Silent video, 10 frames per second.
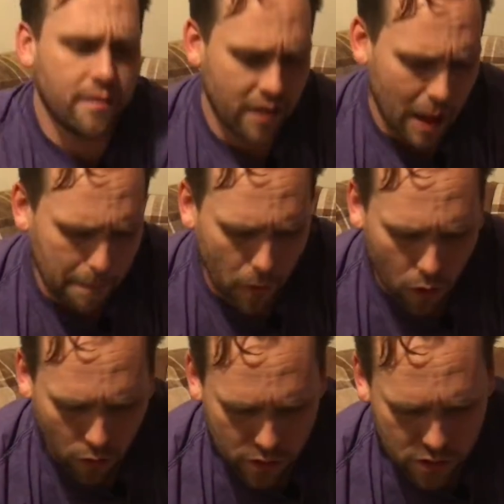of that
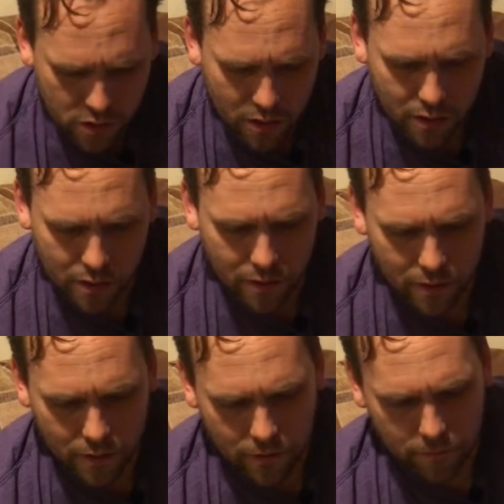box.
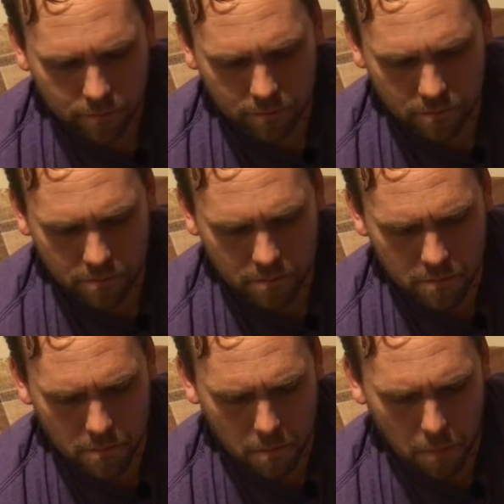
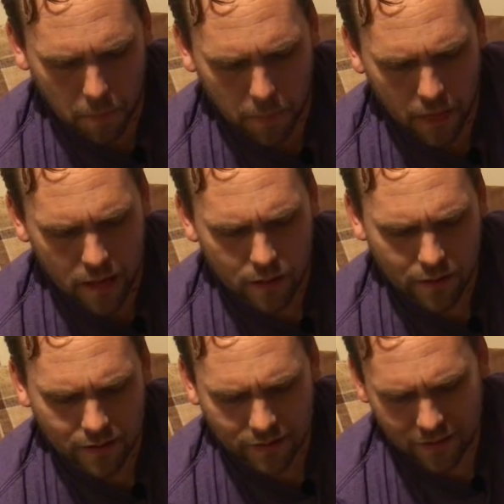
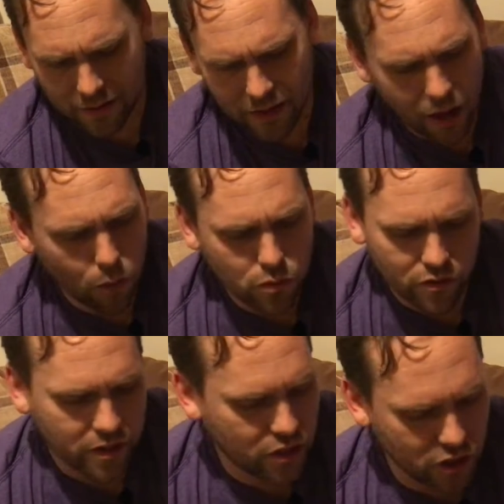The goals
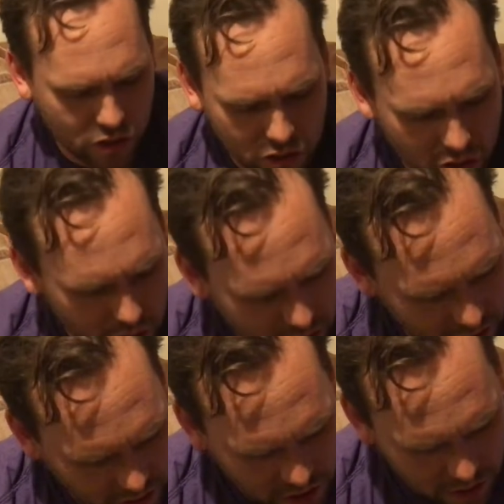are in just as good
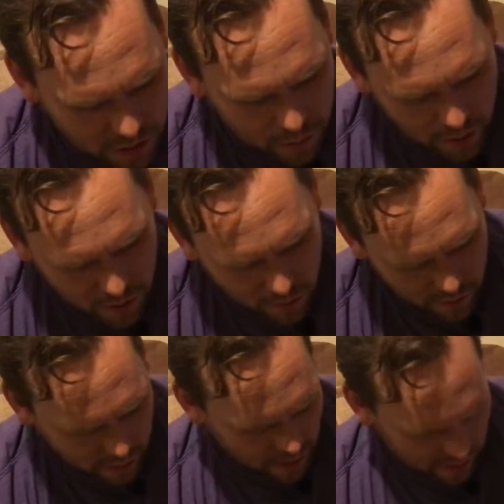condition as well.
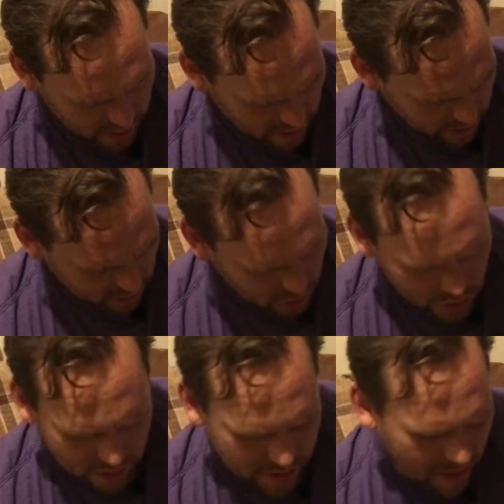As
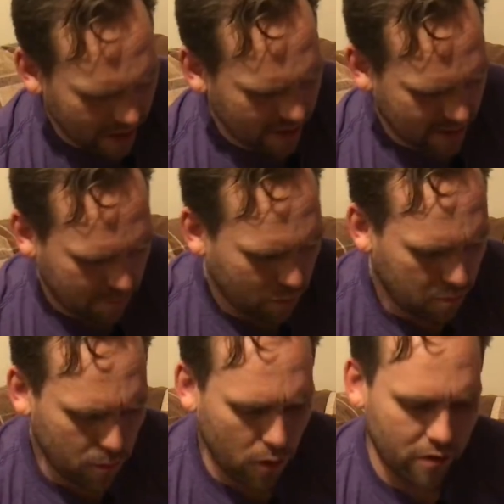good today as they
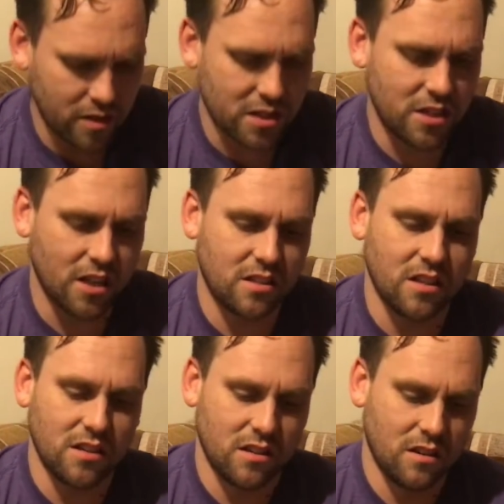probably were in the
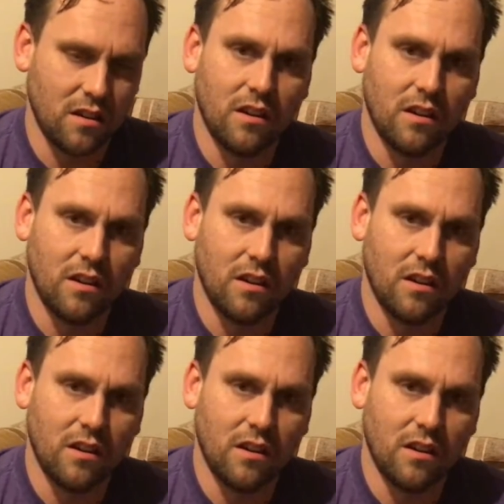60s.